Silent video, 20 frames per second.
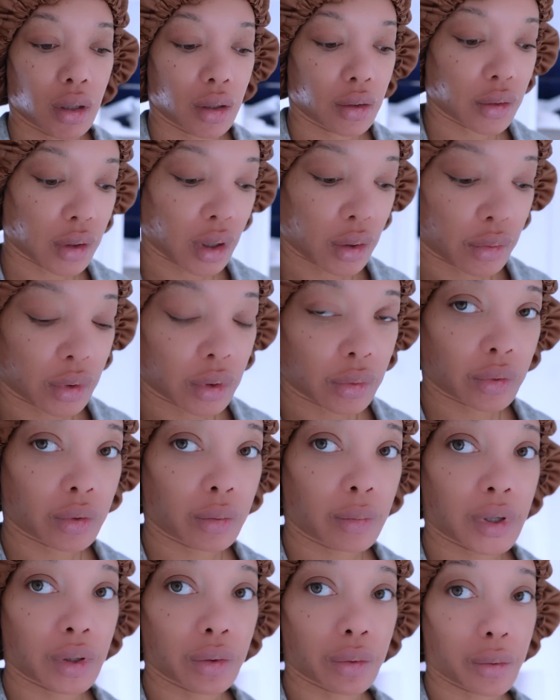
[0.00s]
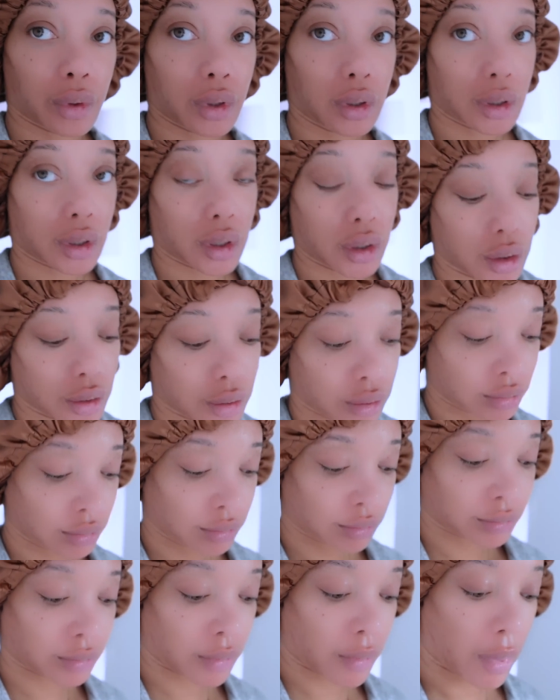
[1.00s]
You know what would be really cute
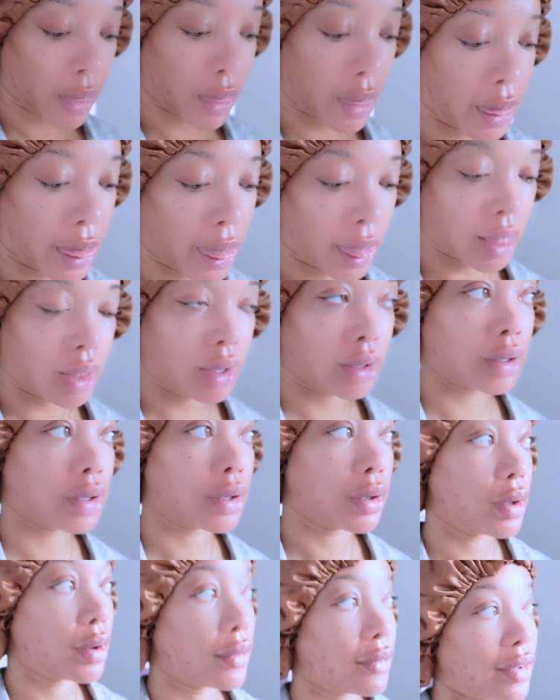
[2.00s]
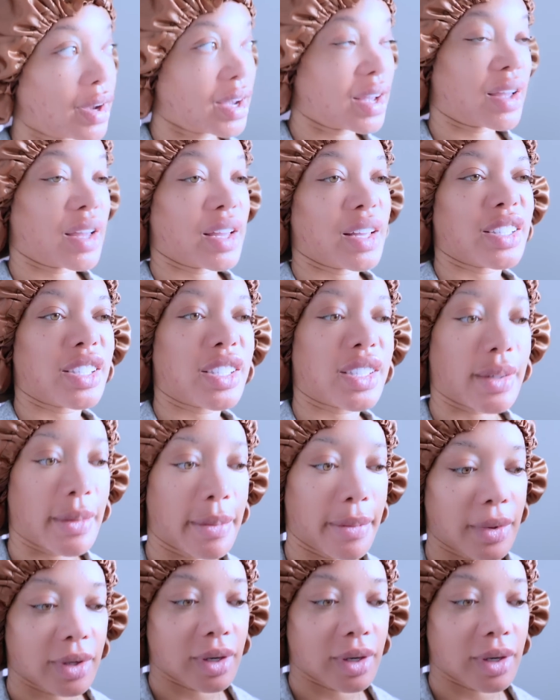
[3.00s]
if I had some,